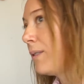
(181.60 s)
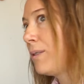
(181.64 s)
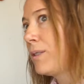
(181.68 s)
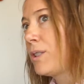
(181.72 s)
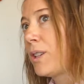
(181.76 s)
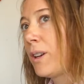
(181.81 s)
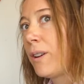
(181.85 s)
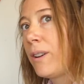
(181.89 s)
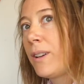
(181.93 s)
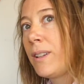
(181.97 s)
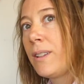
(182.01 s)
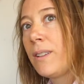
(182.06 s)
of
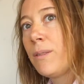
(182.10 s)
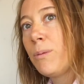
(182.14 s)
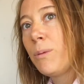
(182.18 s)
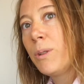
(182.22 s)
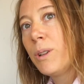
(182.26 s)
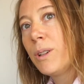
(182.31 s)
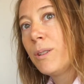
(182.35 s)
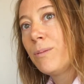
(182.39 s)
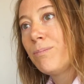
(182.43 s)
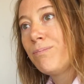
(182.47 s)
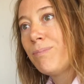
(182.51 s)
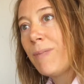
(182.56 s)
sharing,
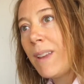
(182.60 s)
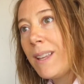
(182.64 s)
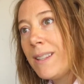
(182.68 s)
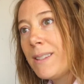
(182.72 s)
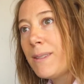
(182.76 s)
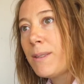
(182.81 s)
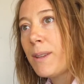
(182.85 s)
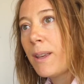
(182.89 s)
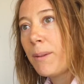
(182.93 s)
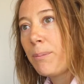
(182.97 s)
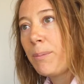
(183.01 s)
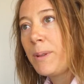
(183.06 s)

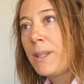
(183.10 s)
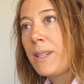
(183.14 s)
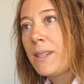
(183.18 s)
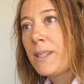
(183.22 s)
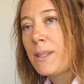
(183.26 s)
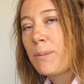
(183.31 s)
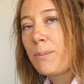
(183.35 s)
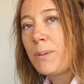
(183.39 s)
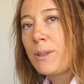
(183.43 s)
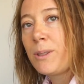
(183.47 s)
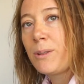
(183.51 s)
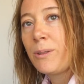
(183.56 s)
it's a
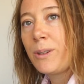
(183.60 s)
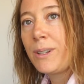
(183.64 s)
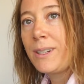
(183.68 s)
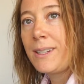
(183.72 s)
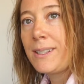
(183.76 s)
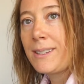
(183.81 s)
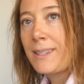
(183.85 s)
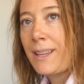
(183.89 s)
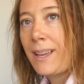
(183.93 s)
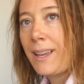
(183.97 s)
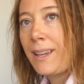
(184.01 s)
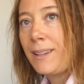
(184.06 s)
participatory
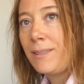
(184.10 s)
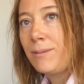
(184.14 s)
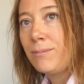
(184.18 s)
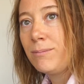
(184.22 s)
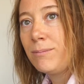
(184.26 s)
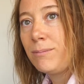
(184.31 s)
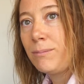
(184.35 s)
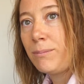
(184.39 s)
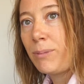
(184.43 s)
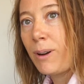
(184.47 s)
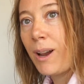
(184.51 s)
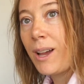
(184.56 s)

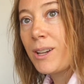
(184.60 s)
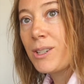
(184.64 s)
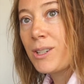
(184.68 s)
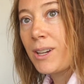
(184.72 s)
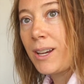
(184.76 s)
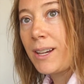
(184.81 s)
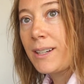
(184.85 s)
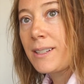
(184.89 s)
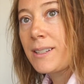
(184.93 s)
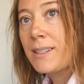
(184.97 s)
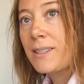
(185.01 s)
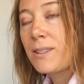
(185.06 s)
design
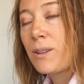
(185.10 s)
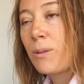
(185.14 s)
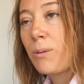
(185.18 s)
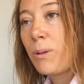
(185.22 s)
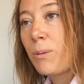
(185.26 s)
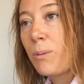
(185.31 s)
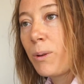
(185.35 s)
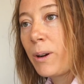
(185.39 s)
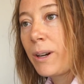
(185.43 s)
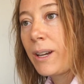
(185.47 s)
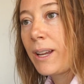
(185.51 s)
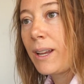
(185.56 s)
project. So
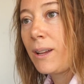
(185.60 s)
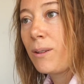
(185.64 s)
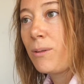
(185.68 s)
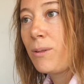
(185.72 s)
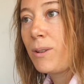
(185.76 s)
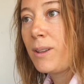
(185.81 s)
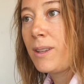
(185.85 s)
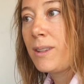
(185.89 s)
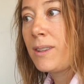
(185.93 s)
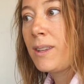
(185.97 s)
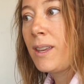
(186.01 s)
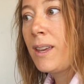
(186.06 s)
we're working
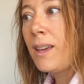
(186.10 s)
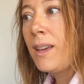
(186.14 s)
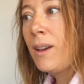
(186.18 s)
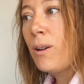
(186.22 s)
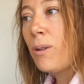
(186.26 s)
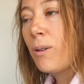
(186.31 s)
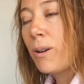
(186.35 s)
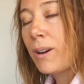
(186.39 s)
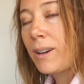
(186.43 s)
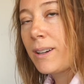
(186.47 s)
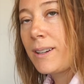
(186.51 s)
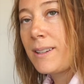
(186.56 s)

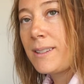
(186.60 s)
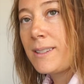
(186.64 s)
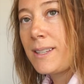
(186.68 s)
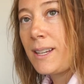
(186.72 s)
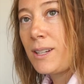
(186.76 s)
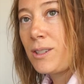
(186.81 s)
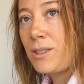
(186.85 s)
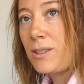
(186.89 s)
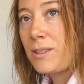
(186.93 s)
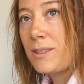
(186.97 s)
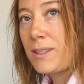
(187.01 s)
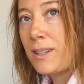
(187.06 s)
with
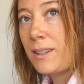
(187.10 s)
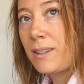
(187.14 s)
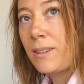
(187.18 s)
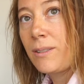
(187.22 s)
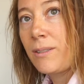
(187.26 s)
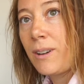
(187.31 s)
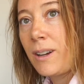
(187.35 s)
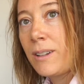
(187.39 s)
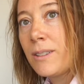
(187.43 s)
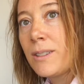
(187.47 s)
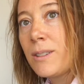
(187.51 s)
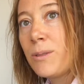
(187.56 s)
organizations on the
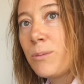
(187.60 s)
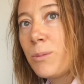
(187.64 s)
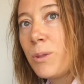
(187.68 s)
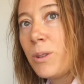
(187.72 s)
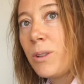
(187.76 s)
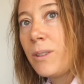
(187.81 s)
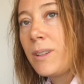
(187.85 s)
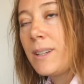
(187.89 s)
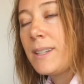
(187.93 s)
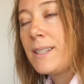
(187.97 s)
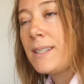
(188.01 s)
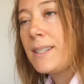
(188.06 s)
ground in
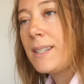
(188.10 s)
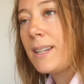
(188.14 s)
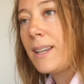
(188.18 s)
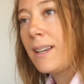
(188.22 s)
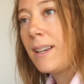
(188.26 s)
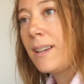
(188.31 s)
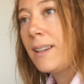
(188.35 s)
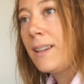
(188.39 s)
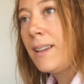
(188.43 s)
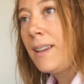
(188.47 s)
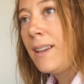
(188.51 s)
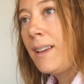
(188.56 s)
rural
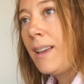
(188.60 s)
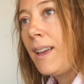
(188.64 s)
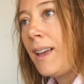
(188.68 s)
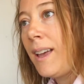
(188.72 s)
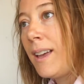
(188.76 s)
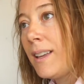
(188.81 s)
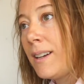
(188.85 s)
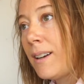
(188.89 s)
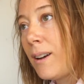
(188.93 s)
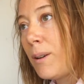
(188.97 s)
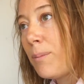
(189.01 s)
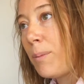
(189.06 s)
India,
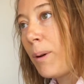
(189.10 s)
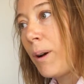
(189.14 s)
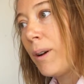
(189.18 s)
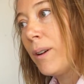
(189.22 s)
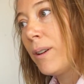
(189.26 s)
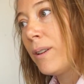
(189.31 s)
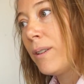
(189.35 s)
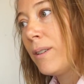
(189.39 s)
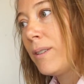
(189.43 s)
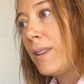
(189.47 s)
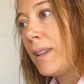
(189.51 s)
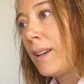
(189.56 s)
and our
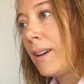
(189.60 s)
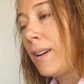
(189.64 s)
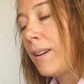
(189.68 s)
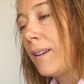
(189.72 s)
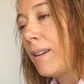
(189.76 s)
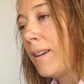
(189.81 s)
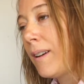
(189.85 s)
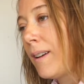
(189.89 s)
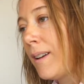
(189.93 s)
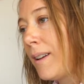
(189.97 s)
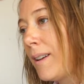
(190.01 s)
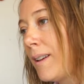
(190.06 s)
partner
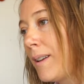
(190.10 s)
there,